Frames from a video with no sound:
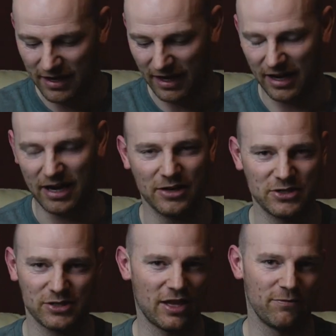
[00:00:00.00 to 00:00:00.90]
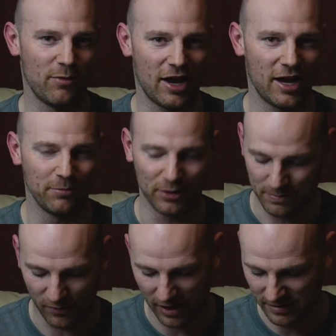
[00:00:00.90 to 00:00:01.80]
I just love my hard body
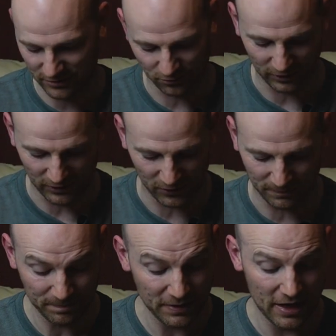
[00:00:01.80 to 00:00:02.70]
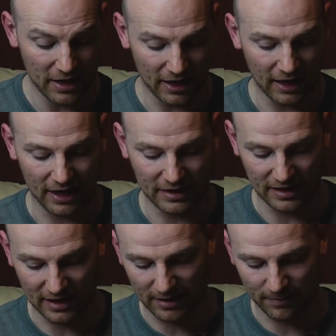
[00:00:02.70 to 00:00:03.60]
bite. It's really good, and
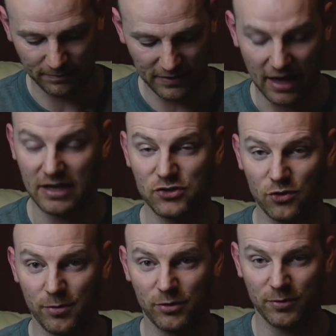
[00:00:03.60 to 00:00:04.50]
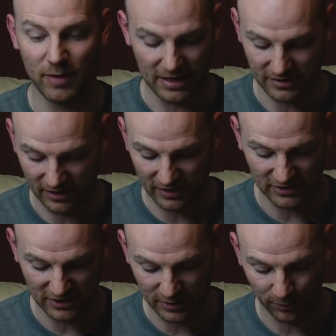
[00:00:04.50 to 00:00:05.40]
yeah, enjoyable to me. So
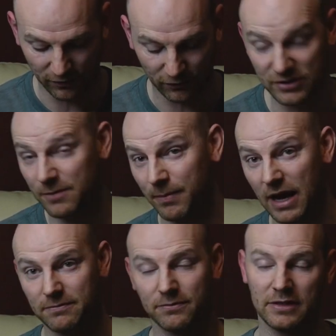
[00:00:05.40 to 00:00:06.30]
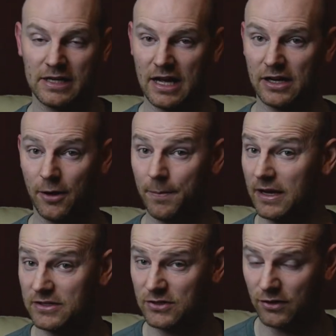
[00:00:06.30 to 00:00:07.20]
that's just a preference, but you can't go
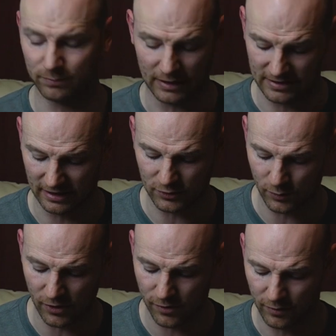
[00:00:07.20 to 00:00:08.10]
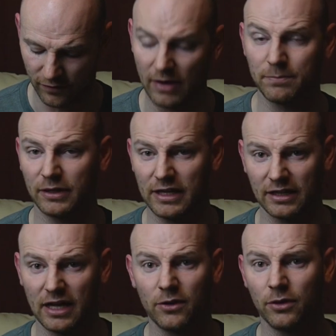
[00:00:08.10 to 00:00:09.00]
past the soft plastic as well. I've had plenty of
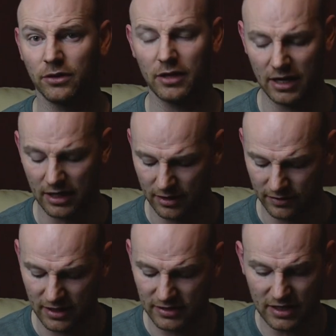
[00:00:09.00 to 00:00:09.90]
luck on these.